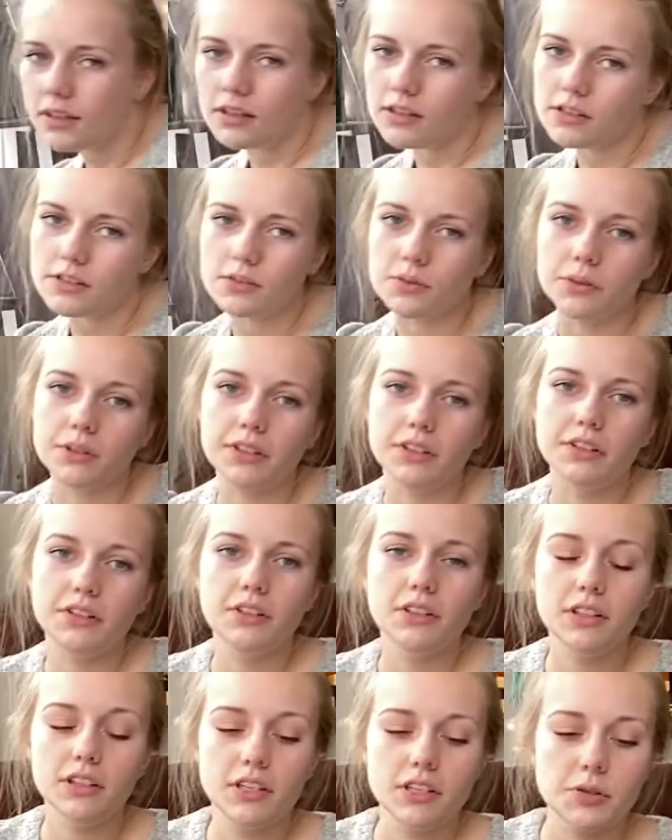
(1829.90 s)
So when you're
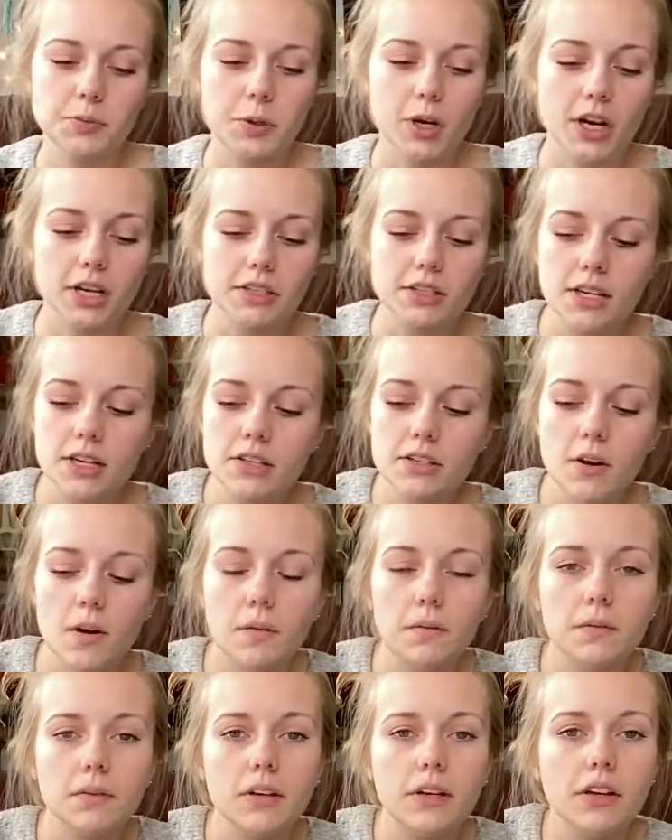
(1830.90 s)
doing this process,
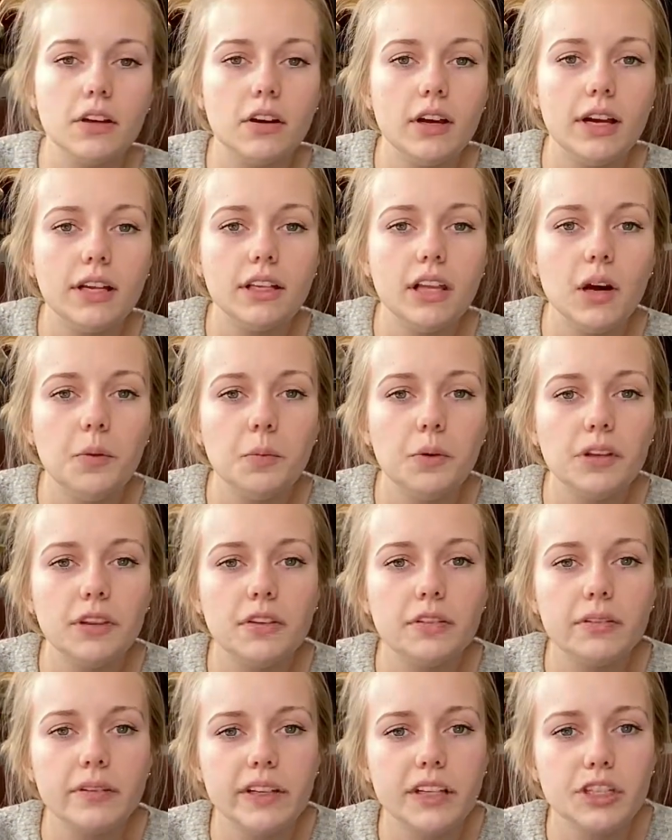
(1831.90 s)
hopefully you'll end up with
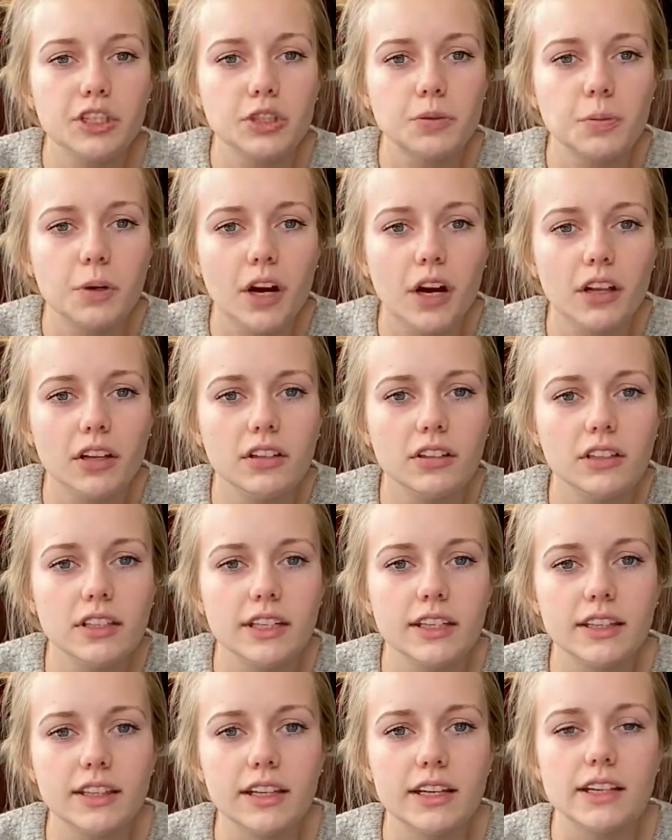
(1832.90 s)
a finished product
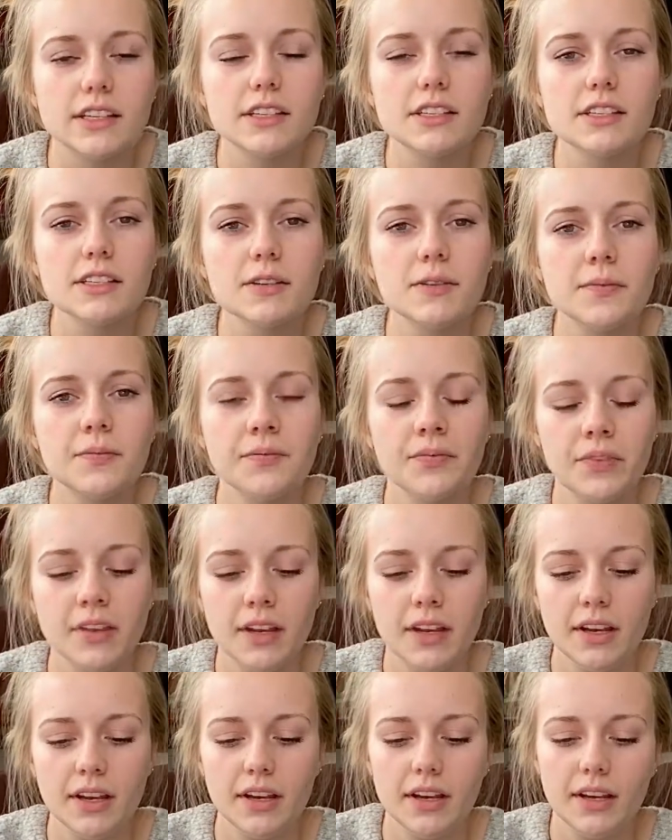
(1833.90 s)
like this.
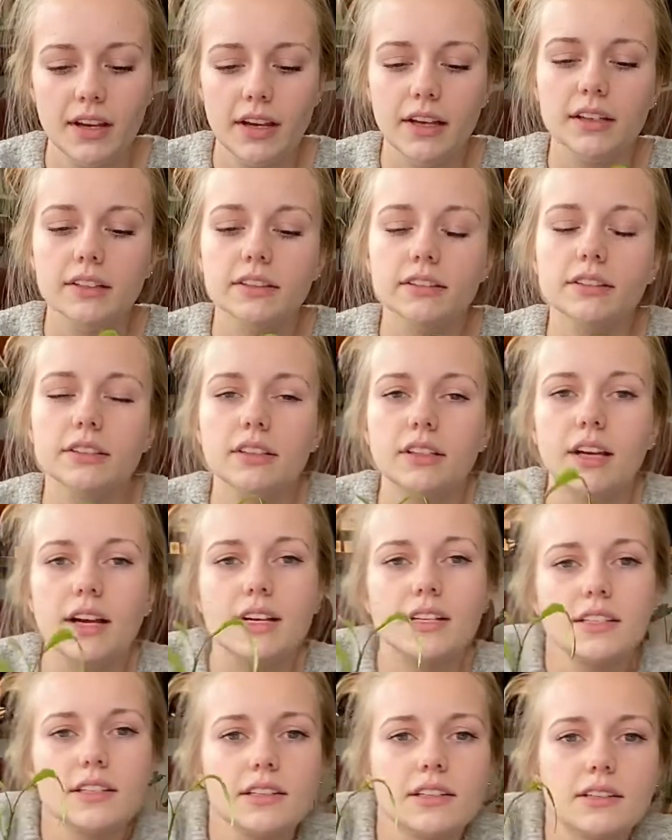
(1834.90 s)
And
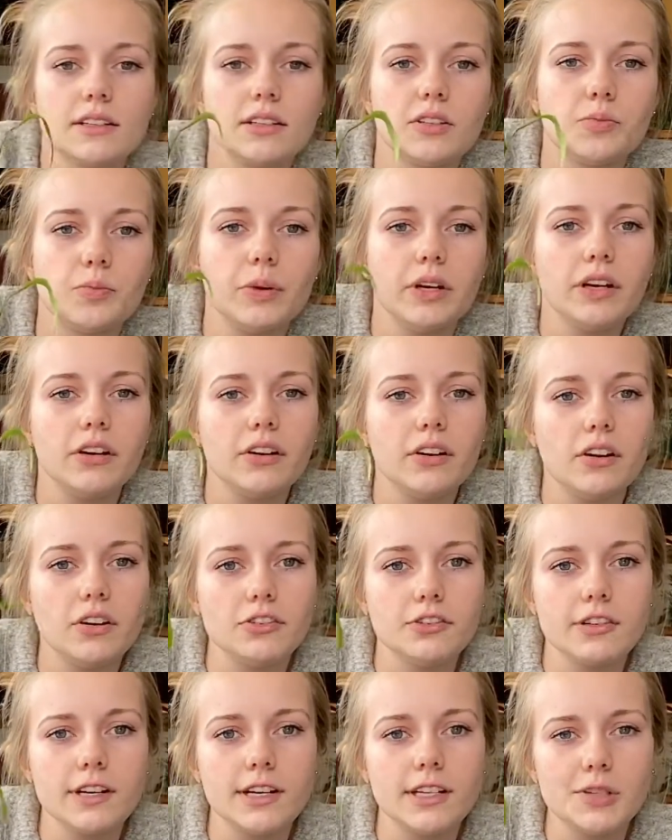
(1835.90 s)
as this gets bigger, I'll
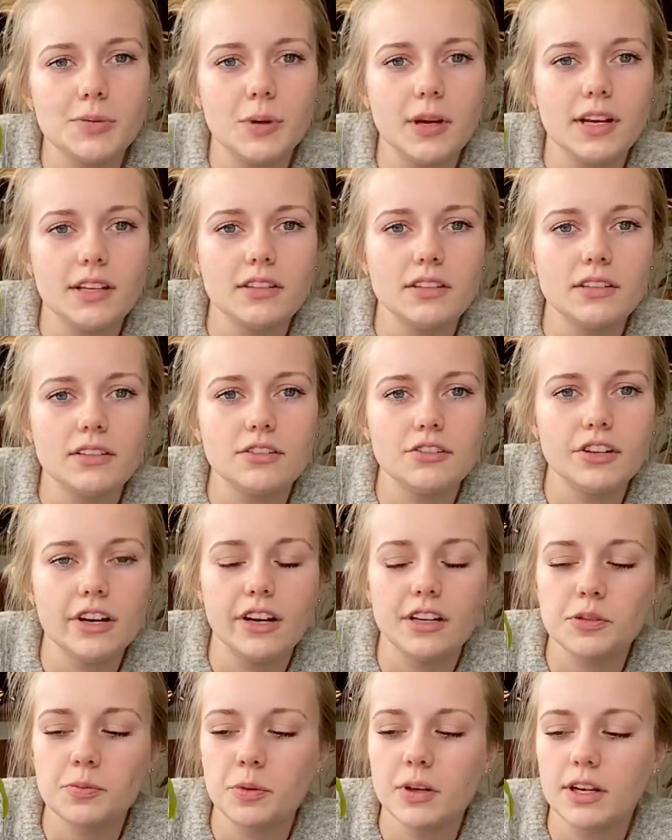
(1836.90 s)
transplant it,
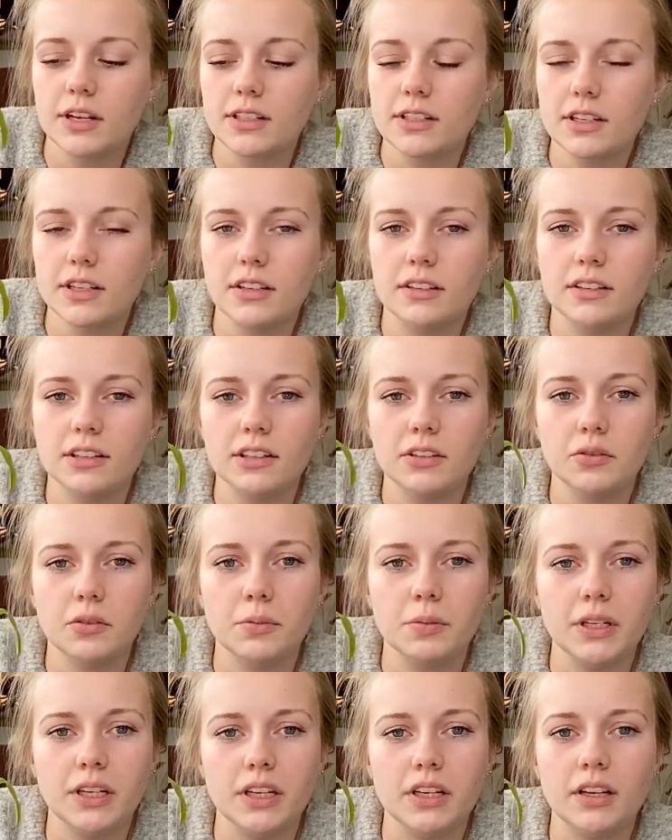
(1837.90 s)
and then it will
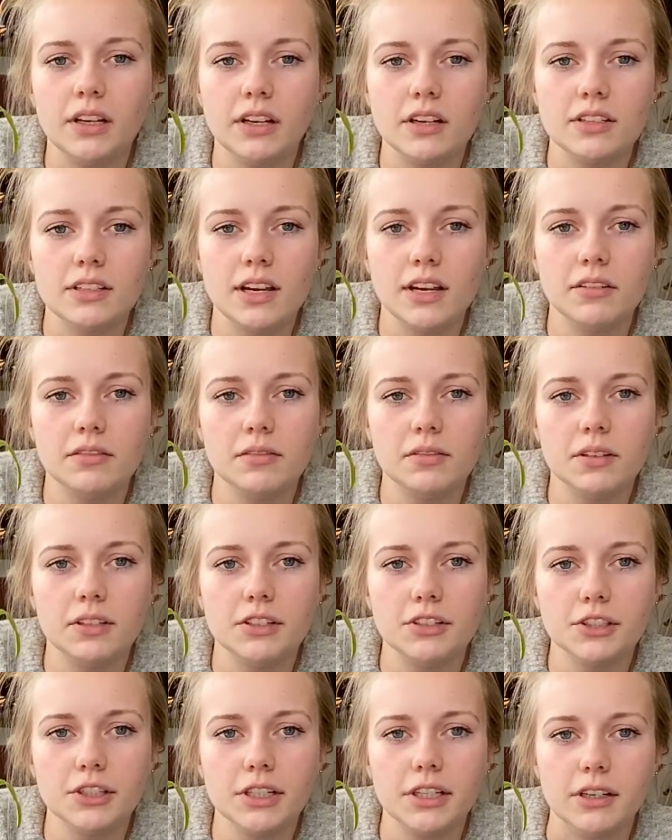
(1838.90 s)
be a
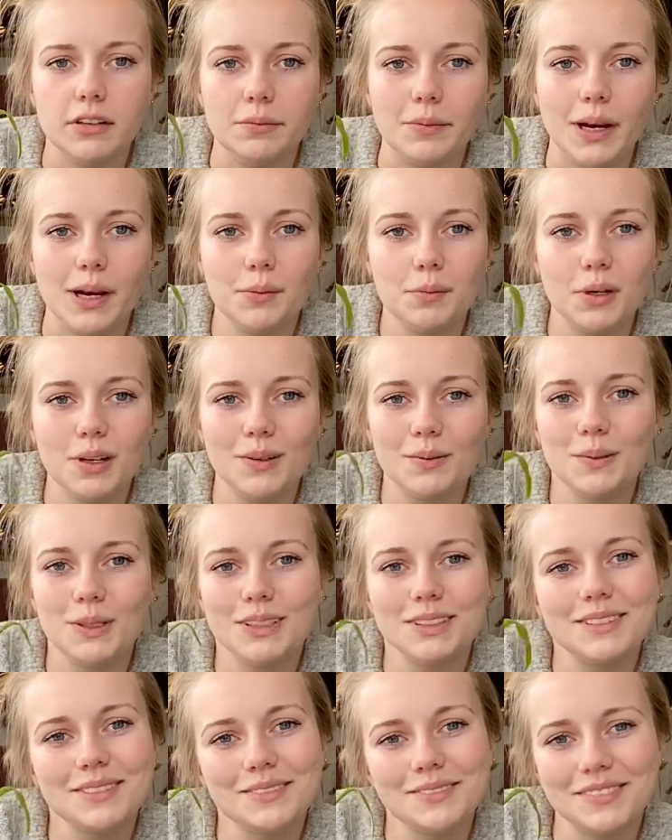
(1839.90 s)
10-foot tree in my
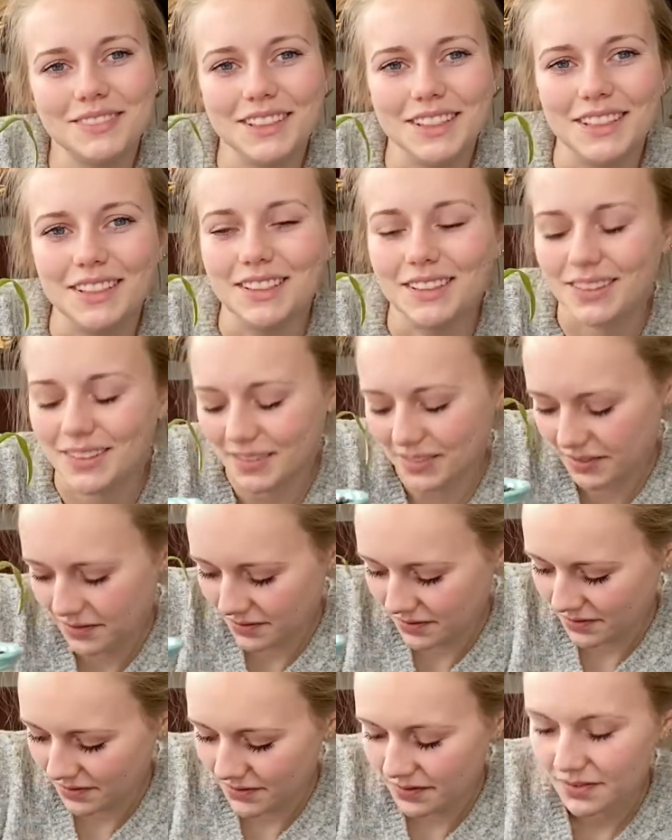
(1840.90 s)
apartment in
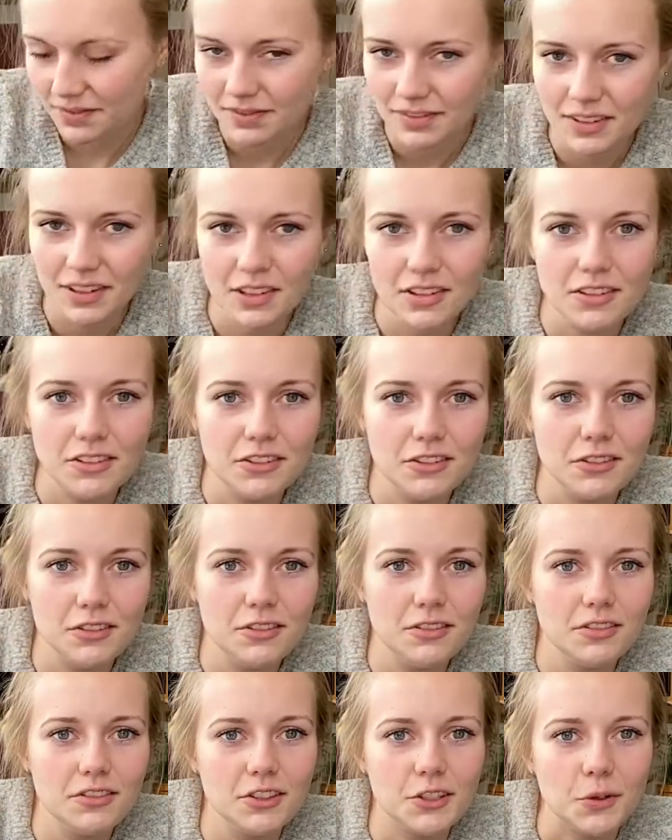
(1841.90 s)

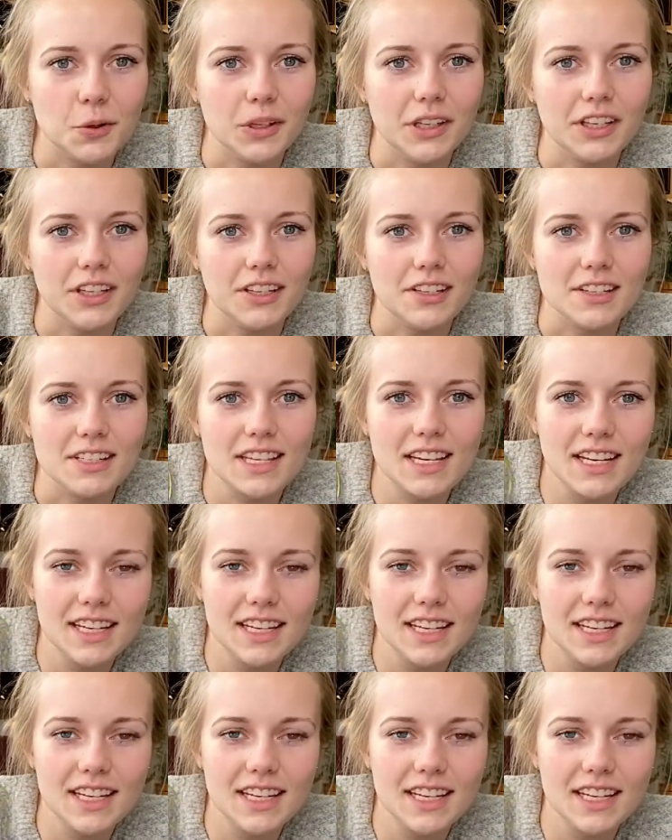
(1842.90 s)
20 years.